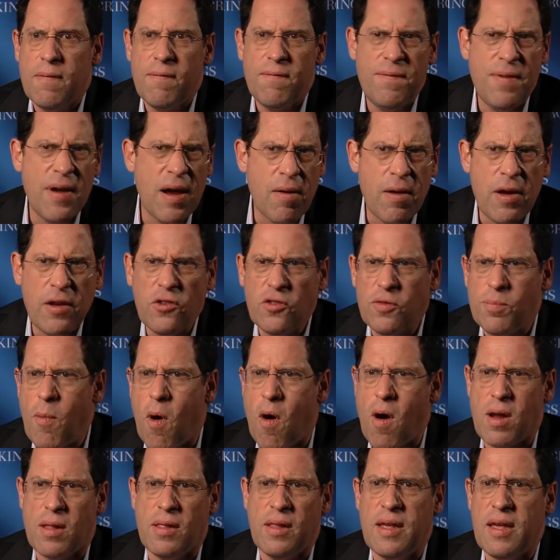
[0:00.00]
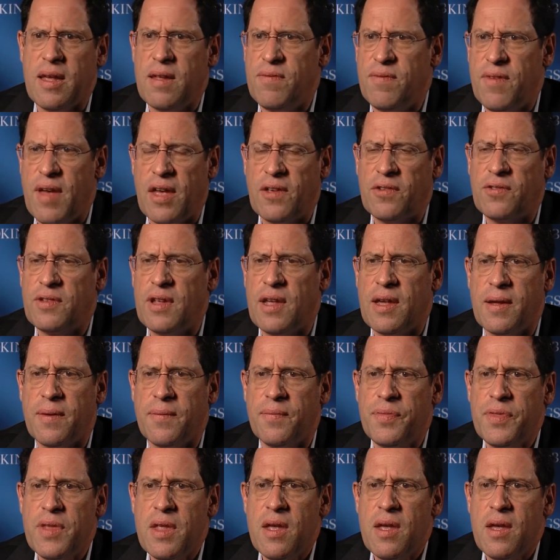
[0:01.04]
very smartly
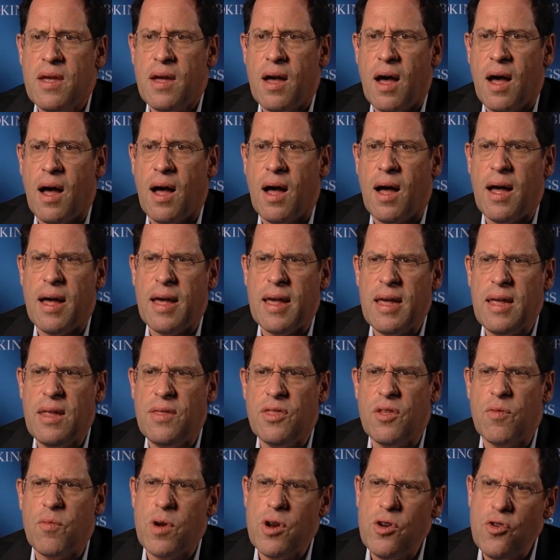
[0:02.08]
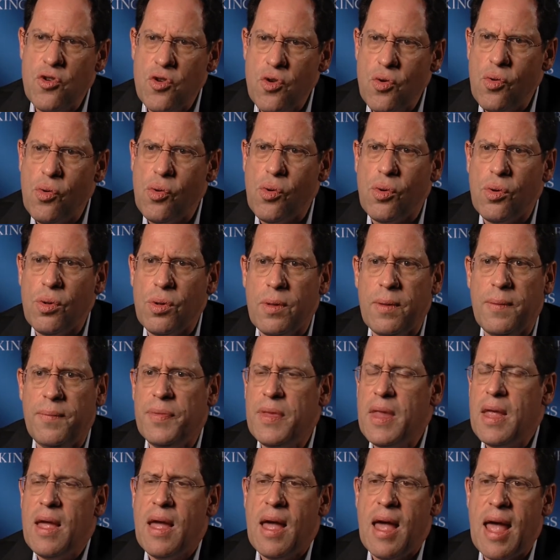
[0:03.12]
investing uh, in the renewal
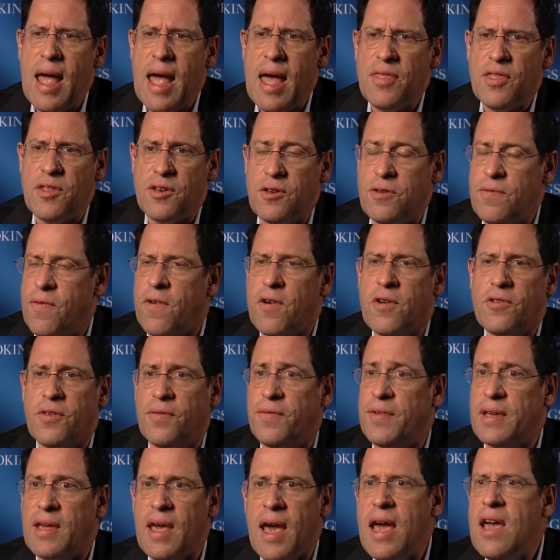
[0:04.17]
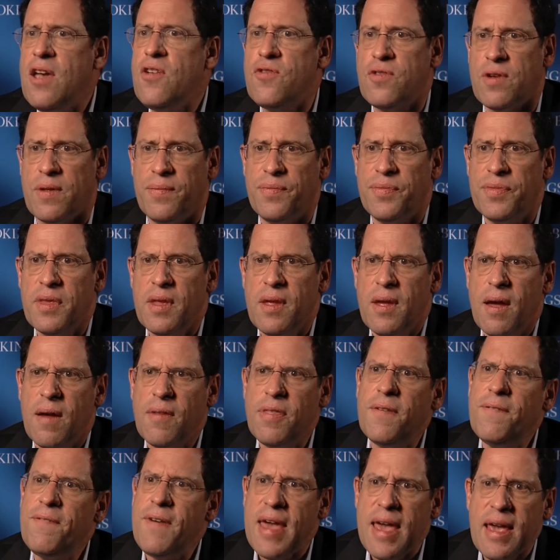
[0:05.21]
and the diversification
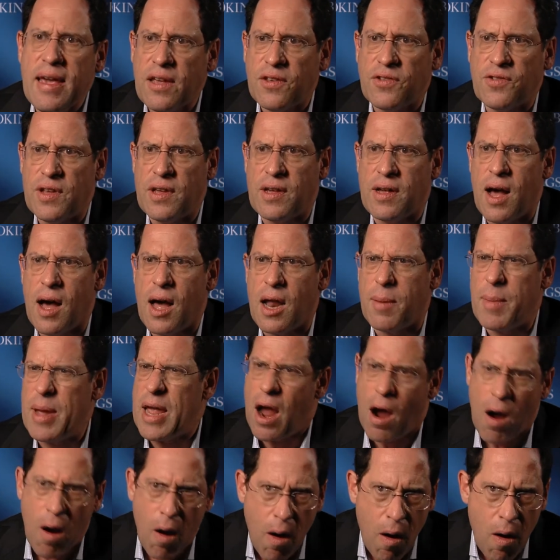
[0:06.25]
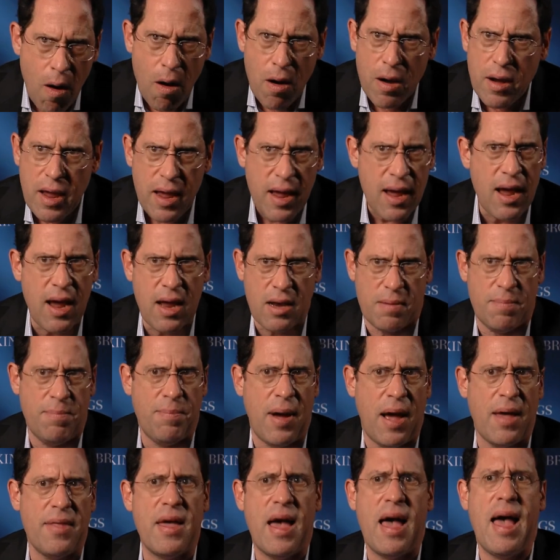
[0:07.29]
of the Vegas economy, hard hit
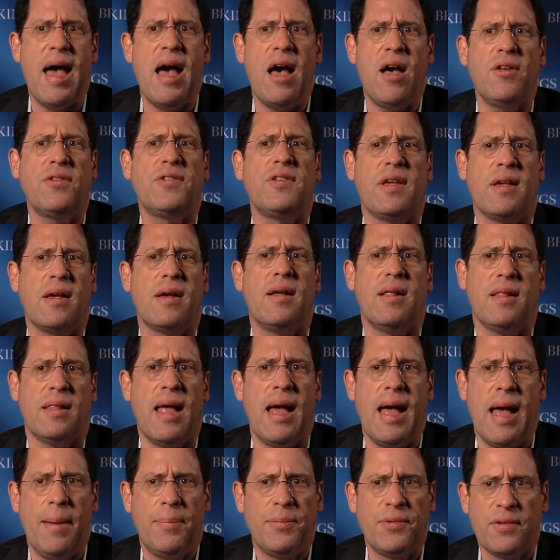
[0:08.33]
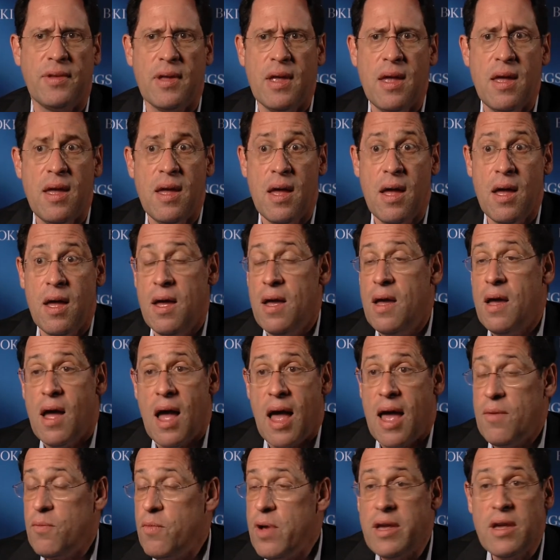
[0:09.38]
by the housing collapse.
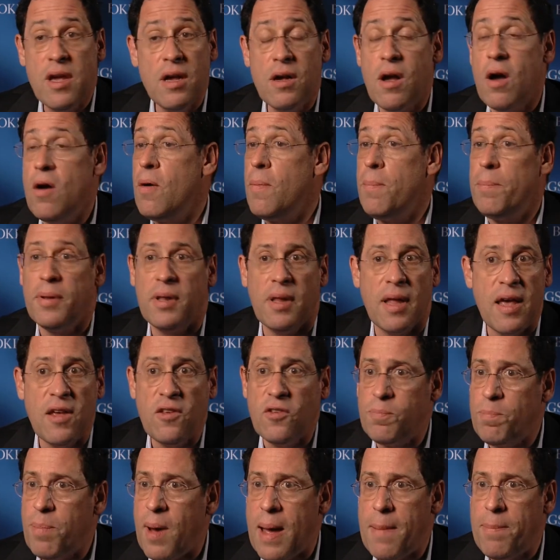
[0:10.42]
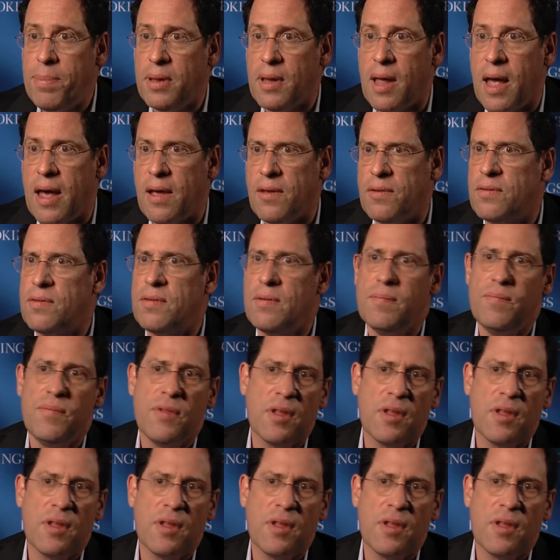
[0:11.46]
And we can go place by place